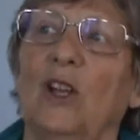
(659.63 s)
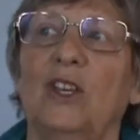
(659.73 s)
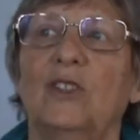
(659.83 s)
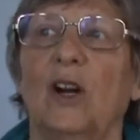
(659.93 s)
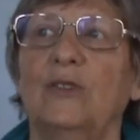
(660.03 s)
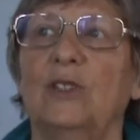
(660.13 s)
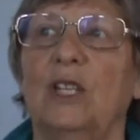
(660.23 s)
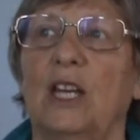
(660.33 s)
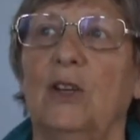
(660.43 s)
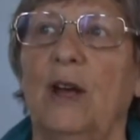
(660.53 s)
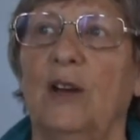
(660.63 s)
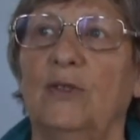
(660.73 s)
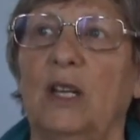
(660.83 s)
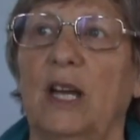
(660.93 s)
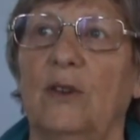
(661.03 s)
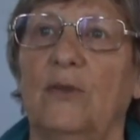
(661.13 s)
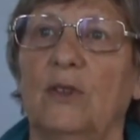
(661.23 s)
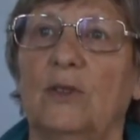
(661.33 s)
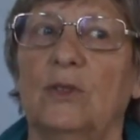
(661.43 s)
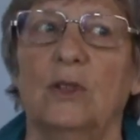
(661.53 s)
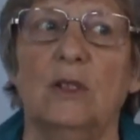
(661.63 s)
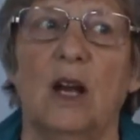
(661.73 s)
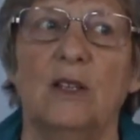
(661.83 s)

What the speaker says: Well, it's hard to say. You have to have certain